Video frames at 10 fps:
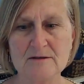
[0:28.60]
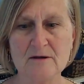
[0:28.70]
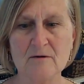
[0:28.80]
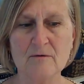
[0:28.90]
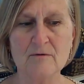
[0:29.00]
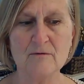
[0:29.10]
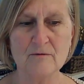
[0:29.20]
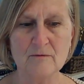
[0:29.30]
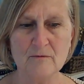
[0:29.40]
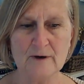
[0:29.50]
So
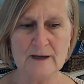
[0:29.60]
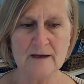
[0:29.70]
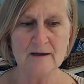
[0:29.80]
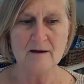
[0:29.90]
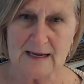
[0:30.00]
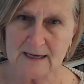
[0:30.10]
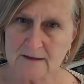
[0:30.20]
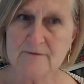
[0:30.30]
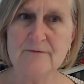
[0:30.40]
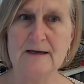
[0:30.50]
we
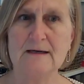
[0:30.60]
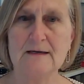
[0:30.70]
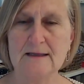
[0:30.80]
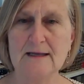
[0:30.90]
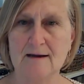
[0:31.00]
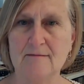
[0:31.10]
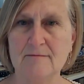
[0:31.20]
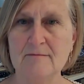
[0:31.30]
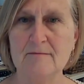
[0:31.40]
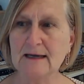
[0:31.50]
elevated
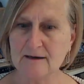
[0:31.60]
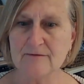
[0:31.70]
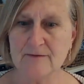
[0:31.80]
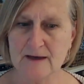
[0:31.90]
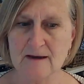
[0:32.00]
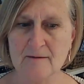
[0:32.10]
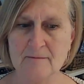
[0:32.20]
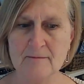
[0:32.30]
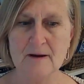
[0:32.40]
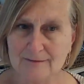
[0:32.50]
them, gave
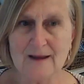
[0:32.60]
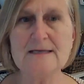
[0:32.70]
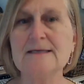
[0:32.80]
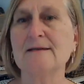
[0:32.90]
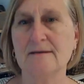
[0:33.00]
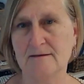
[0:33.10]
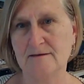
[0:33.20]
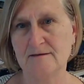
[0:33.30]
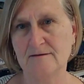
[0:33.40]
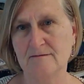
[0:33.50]
them
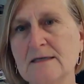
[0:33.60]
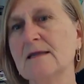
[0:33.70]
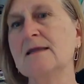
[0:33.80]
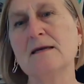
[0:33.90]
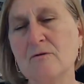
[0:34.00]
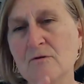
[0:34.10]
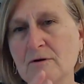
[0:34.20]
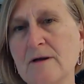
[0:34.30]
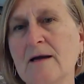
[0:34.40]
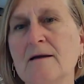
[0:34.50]
license to think
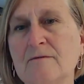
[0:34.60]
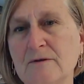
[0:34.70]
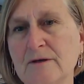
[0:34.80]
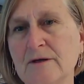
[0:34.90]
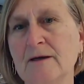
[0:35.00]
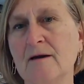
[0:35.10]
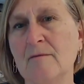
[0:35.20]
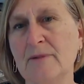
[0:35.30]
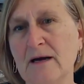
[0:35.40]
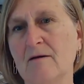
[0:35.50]
creatively
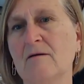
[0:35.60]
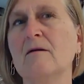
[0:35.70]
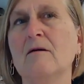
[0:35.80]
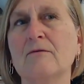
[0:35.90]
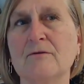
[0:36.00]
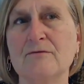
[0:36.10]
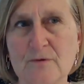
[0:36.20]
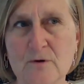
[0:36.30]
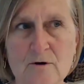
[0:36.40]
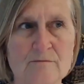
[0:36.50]
about the
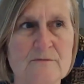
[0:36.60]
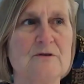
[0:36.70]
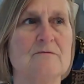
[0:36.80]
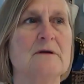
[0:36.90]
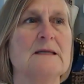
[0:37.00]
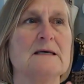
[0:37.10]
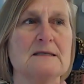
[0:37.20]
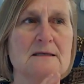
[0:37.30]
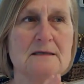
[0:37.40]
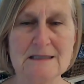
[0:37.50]
firm doing
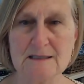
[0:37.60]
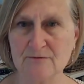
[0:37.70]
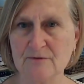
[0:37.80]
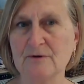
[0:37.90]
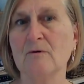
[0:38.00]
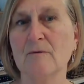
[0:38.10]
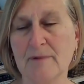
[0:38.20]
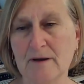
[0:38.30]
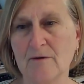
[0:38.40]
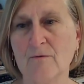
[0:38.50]
things in a different or
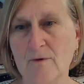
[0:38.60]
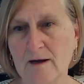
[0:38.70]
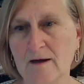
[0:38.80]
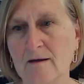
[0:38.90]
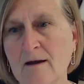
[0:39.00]
better way.